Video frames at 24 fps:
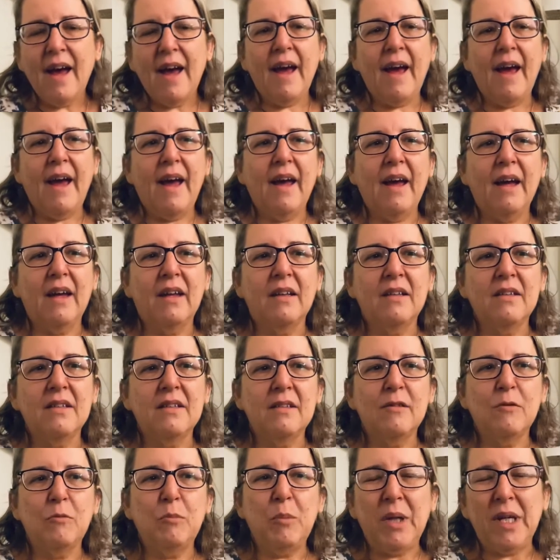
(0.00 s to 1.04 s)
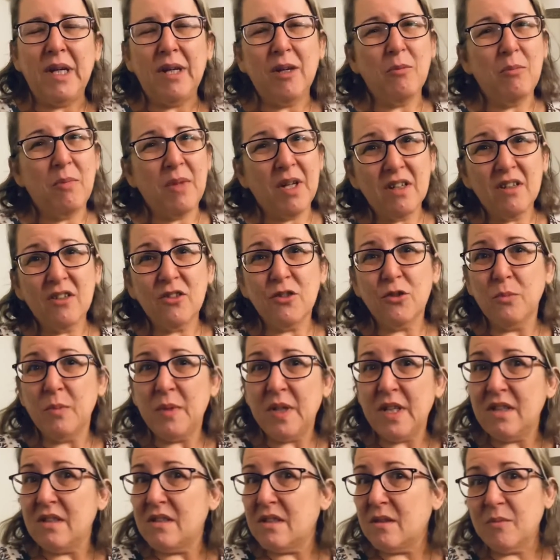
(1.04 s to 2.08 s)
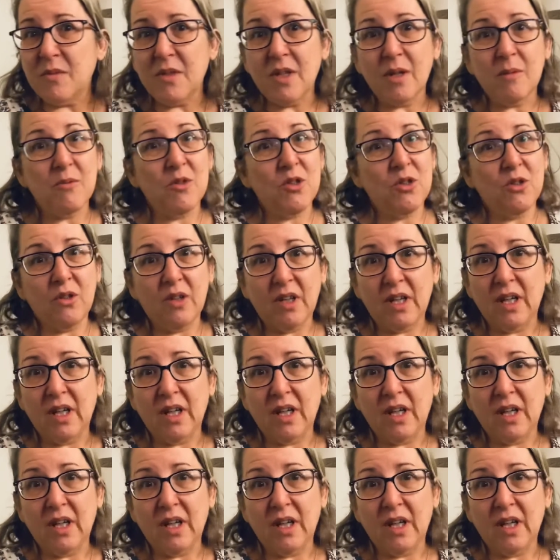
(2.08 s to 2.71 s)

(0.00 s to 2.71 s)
And being a manager means sometimes you